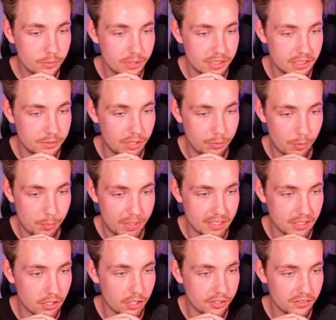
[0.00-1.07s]
We see that we miss
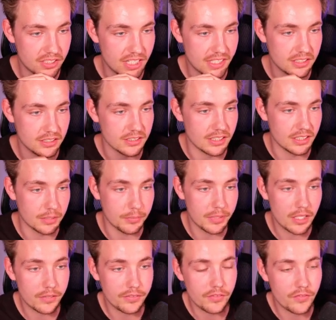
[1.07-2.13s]
a lot of detections in the
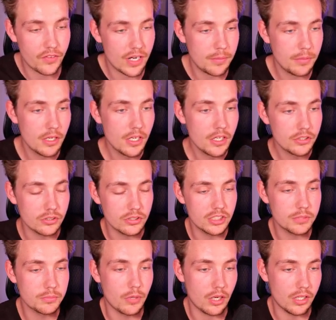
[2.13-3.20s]
middle of the frame. So
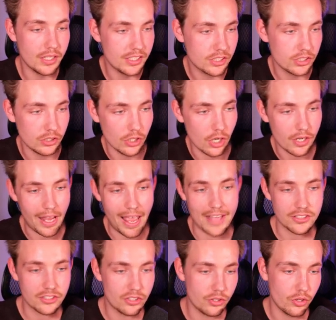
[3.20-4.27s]
this model is not
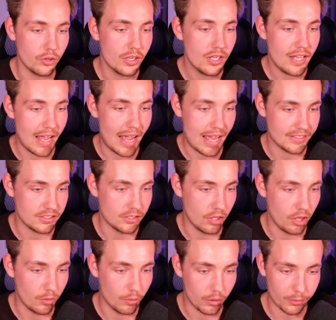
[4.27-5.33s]
as good as the
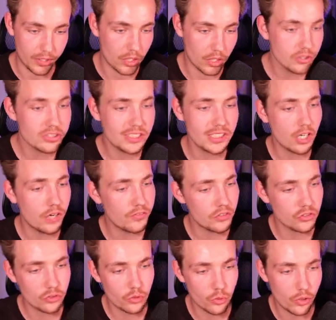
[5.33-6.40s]
other one. We can also see the
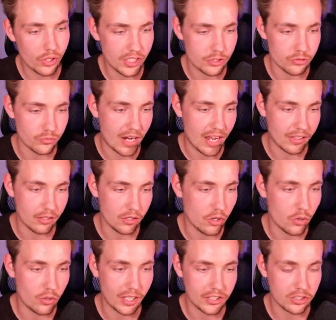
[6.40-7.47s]
confidence score is rather
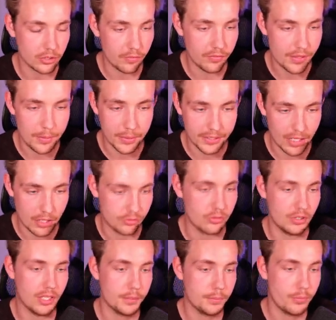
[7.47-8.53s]
low. Like some of them are down to
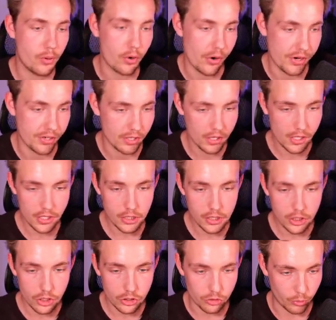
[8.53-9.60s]
like
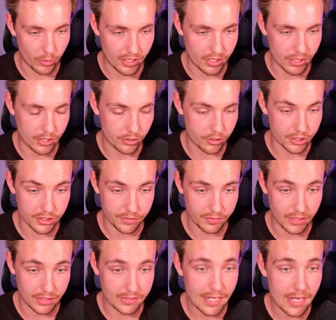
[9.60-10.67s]
0.20 or
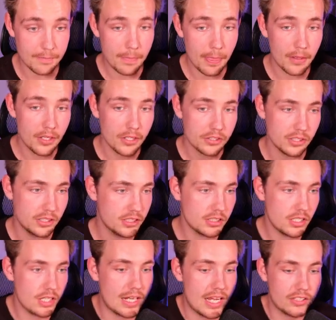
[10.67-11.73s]
something like that. So this is
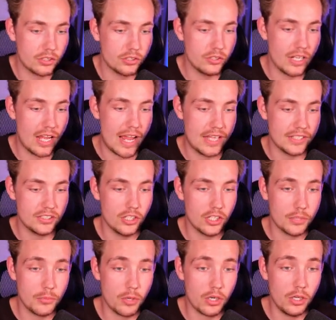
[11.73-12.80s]
not as good as the
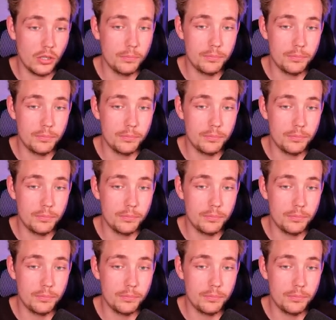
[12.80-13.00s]
other model.